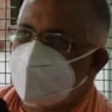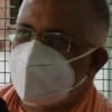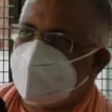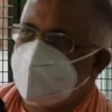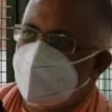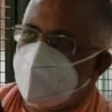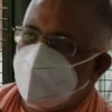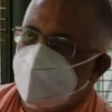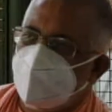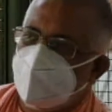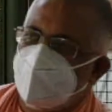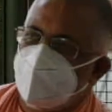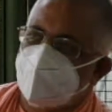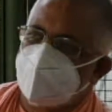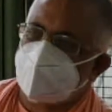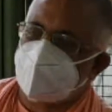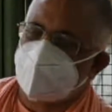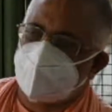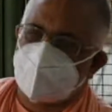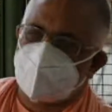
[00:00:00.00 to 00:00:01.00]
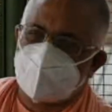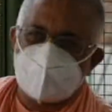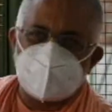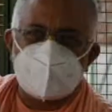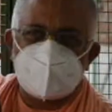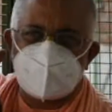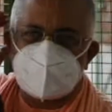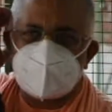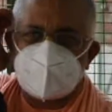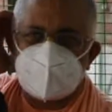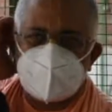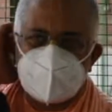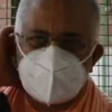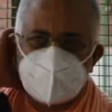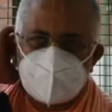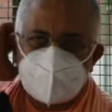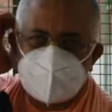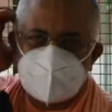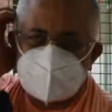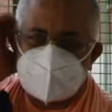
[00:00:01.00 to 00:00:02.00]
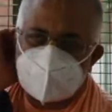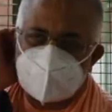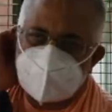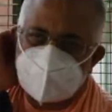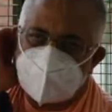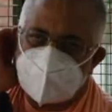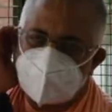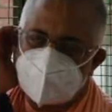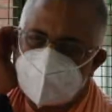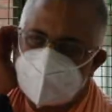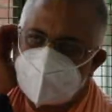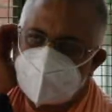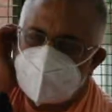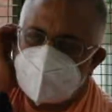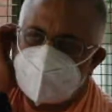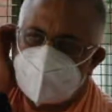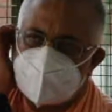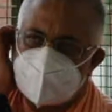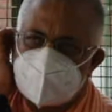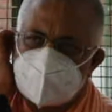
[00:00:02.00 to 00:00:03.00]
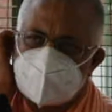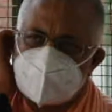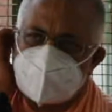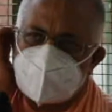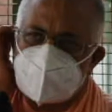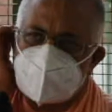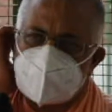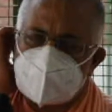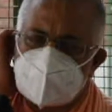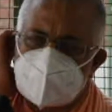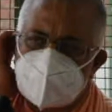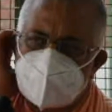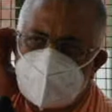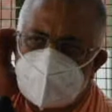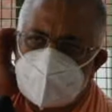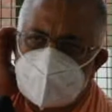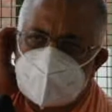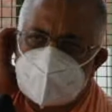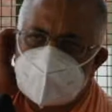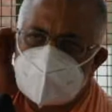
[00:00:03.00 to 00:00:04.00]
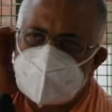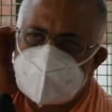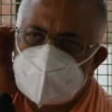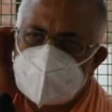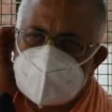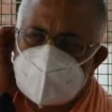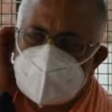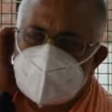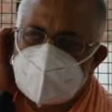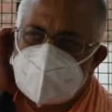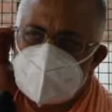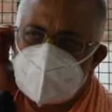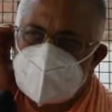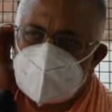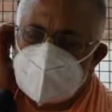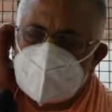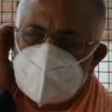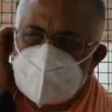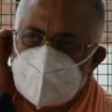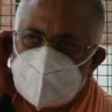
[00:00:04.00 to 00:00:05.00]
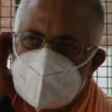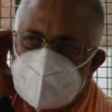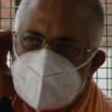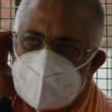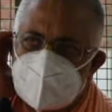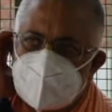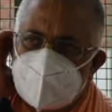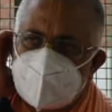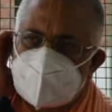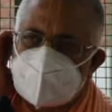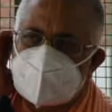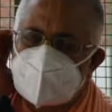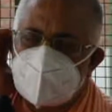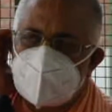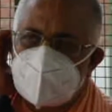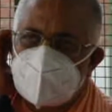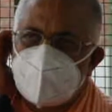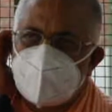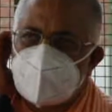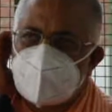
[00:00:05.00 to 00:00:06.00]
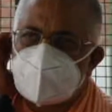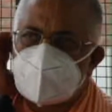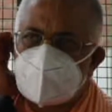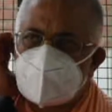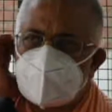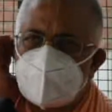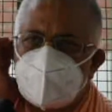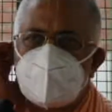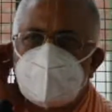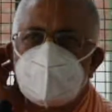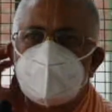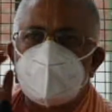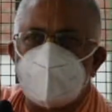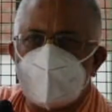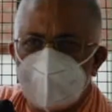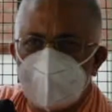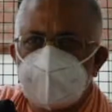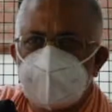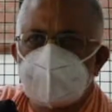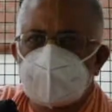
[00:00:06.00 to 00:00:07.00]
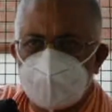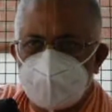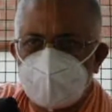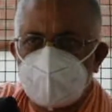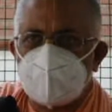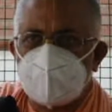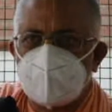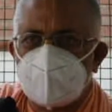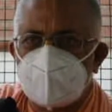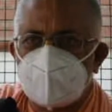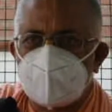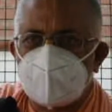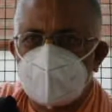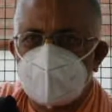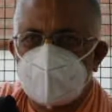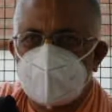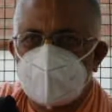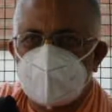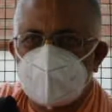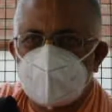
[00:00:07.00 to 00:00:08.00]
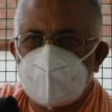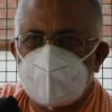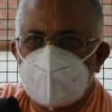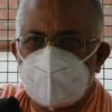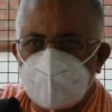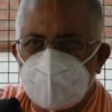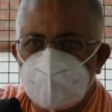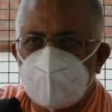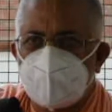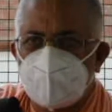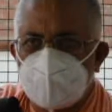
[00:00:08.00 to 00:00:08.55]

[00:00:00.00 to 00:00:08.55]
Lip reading: Sri Lanka also, I saw the Buddhist temples. I was telling them you should build a Buddhist temple here and tell